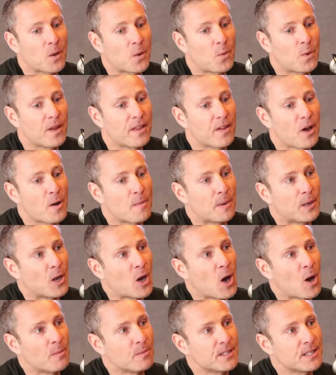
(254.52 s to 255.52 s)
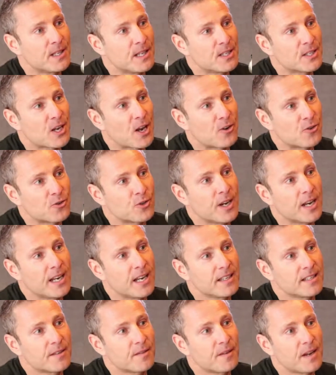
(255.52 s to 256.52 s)
with open arms in this country, and
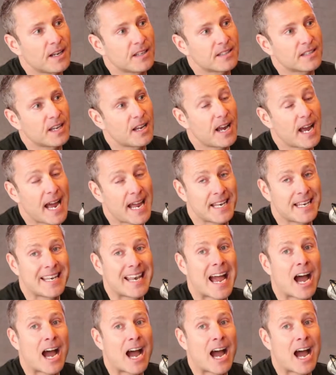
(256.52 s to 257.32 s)
and